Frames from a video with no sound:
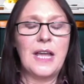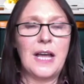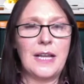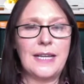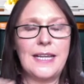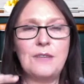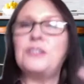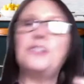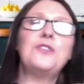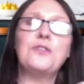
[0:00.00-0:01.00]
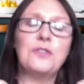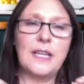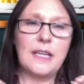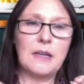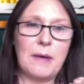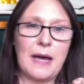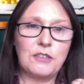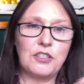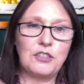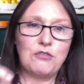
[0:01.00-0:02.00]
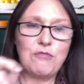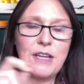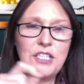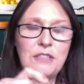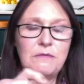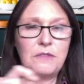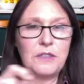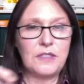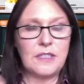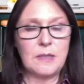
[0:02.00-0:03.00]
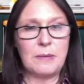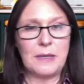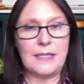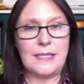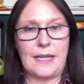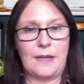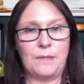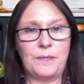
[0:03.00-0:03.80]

and he was talking about aggression versus ability.